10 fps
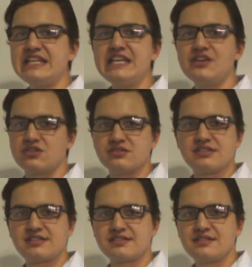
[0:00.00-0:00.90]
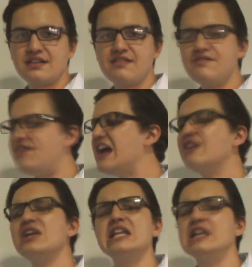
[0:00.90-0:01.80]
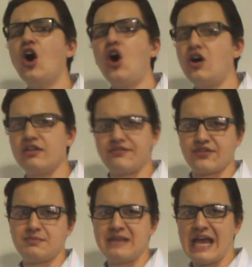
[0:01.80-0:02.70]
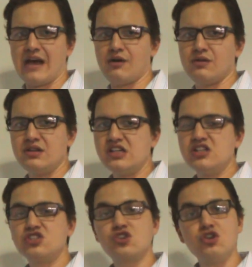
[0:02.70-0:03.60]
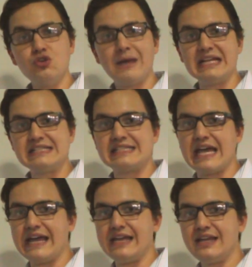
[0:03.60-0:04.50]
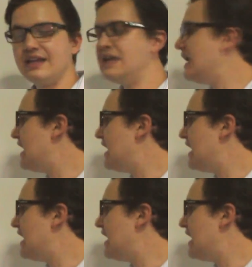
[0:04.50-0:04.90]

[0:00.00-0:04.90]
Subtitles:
years, very long from now. So, you might say,